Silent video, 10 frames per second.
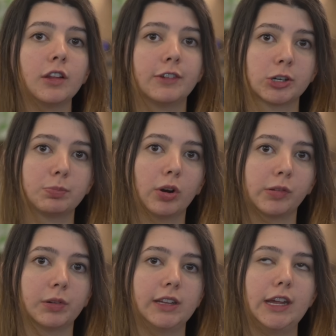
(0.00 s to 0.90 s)
of the Vision
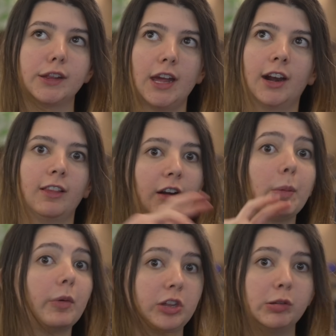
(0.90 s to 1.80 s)
Pro's release and a lot of
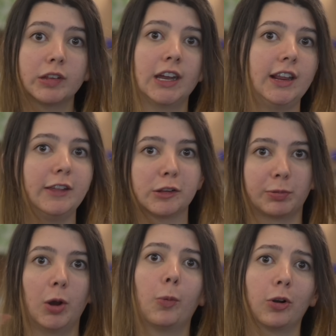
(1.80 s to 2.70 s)
people using it in these
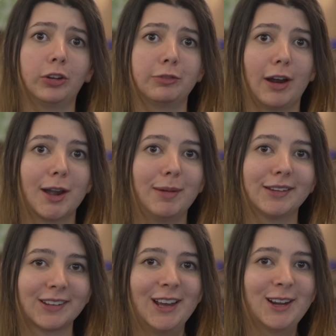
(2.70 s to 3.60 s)
real world
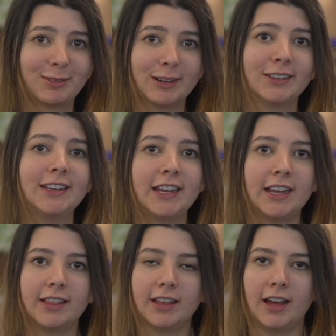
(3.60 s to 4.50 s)
environments,
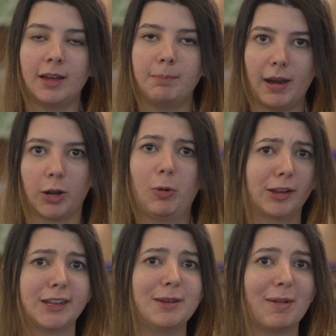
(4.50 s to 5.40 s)
recently the Meta
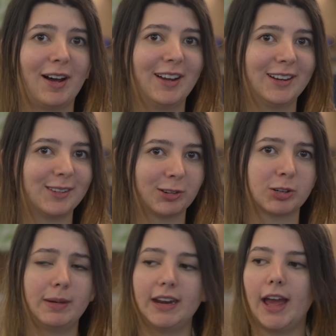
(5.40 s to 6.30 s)
Quest team on
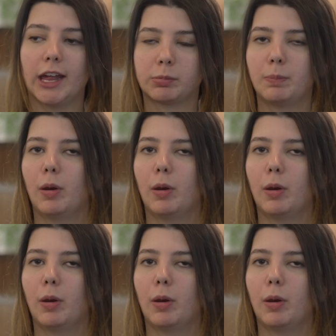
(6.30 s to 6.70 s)
social media has been